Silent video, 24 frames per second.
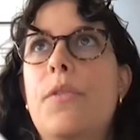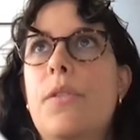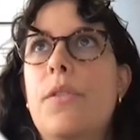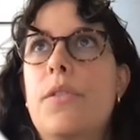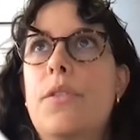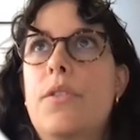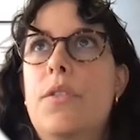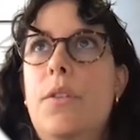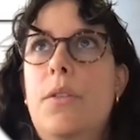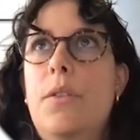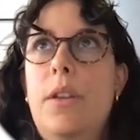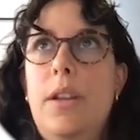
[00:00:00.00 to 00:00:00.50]

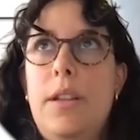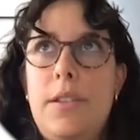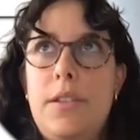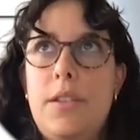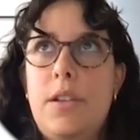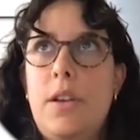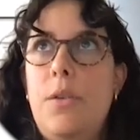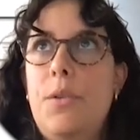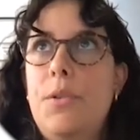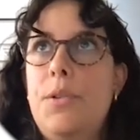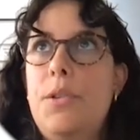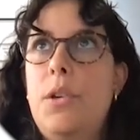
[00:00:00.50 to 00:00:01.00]
So let's
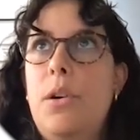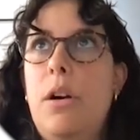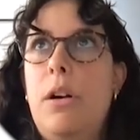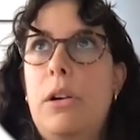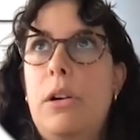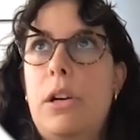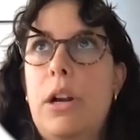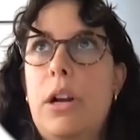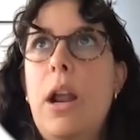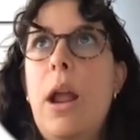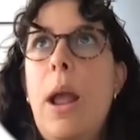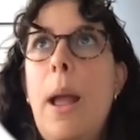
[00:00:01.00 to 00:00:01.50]
go to
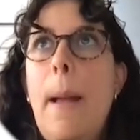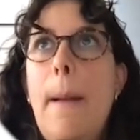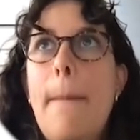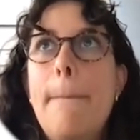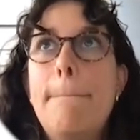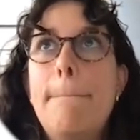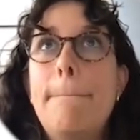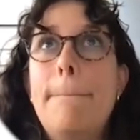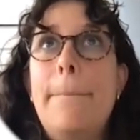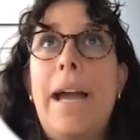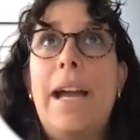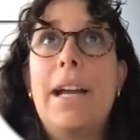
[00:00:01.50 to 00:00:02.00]
our
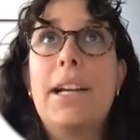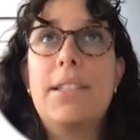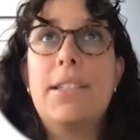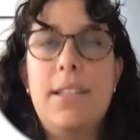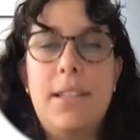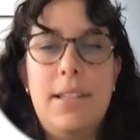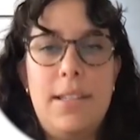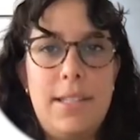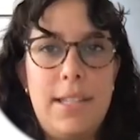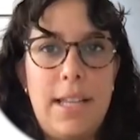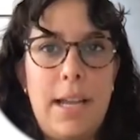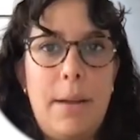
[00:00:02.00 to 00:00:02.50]
max
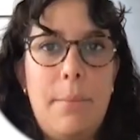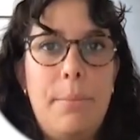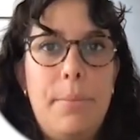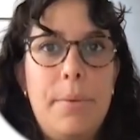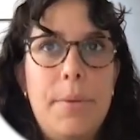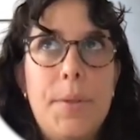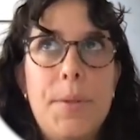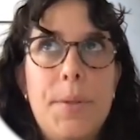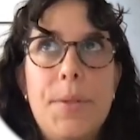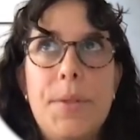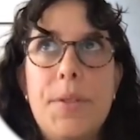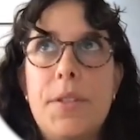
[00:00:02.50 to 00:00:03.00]

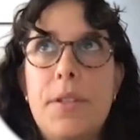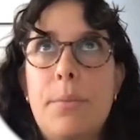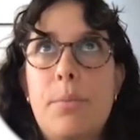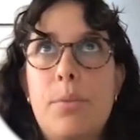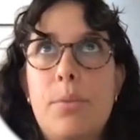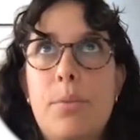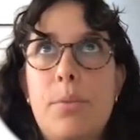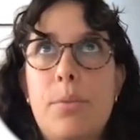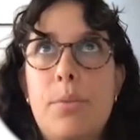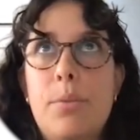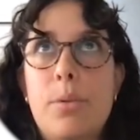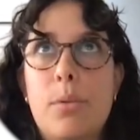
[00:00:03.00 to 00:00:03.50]
samples
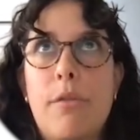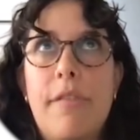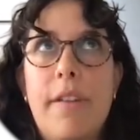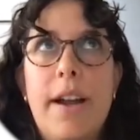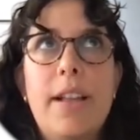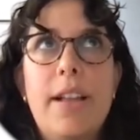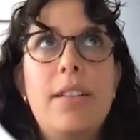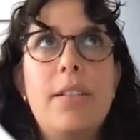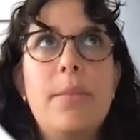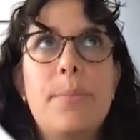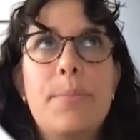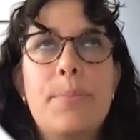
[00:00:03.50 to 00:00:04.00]

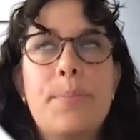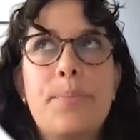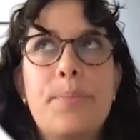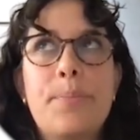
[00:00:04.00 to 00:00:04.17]
profile.